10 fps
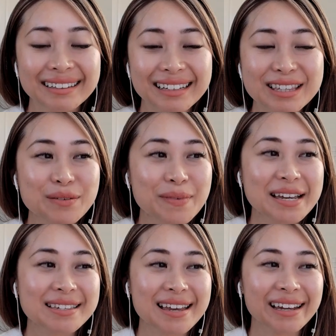That's
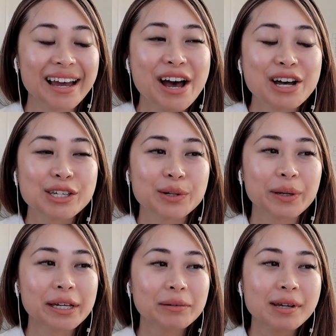amazing. So,
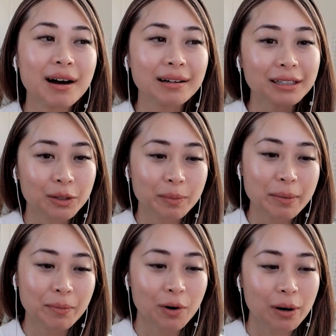can you talk a little bit
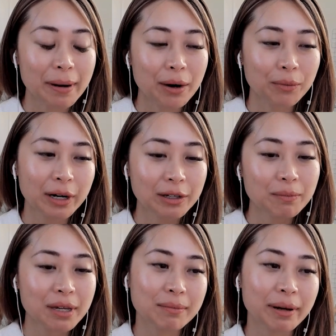more about what do you
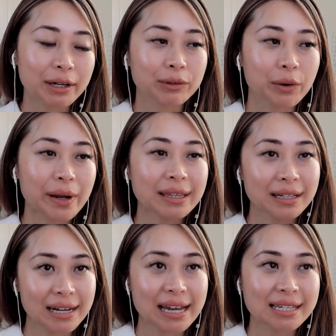mean by growing the
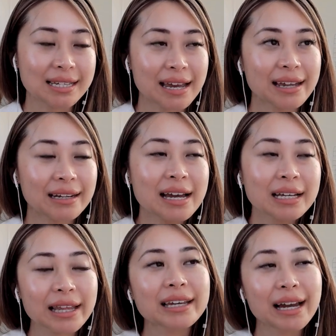nest? And
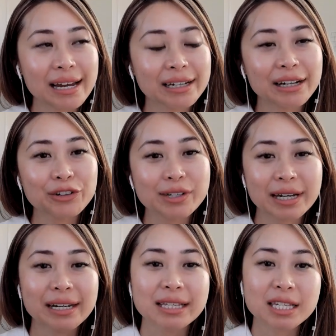like, I
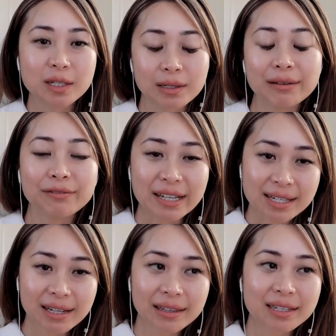understand in,
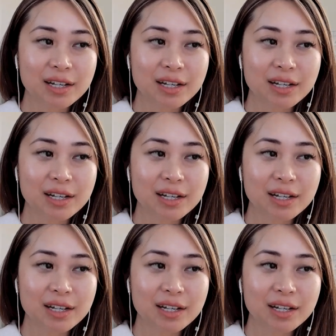investing in the